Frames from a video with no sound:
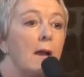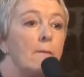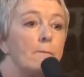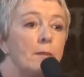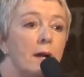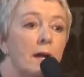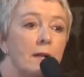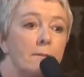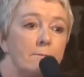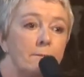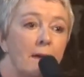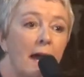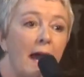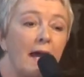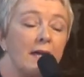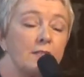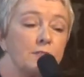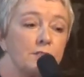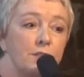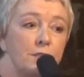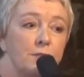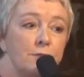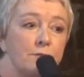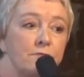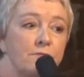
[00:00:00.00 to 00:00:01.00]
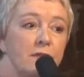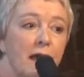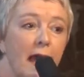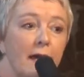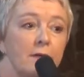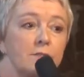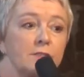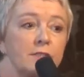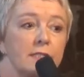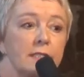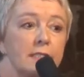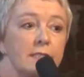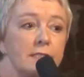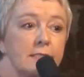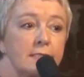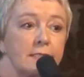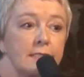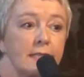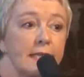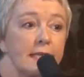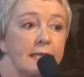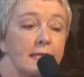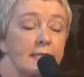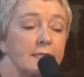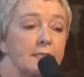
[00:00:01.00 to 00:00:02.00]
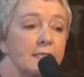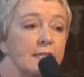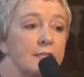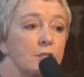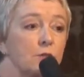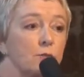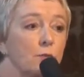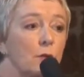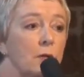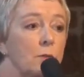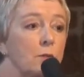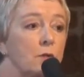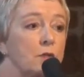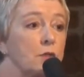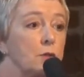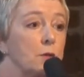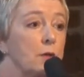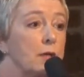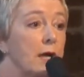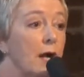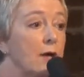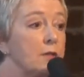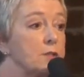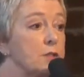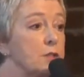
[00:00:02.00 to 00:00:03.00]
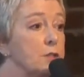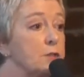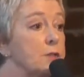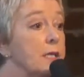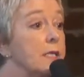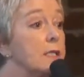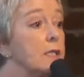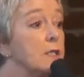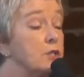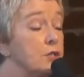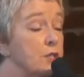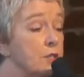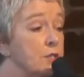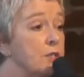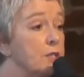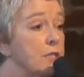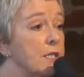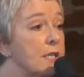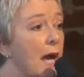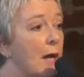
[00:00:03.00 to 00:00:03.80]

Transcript: But by 2006, as we were doing our due diligence,